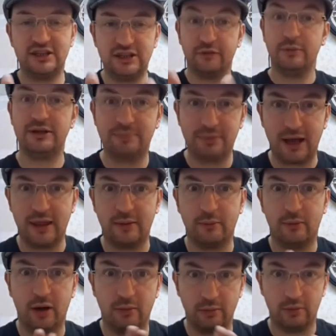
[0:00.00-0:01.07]
for me to play them
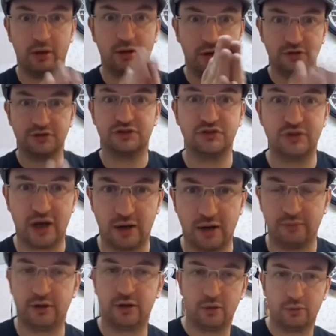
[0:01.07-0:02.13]
when I'm not concentrating on
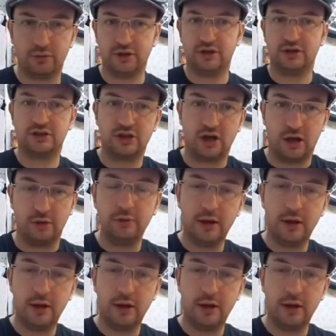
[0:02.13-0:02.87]
recording a show.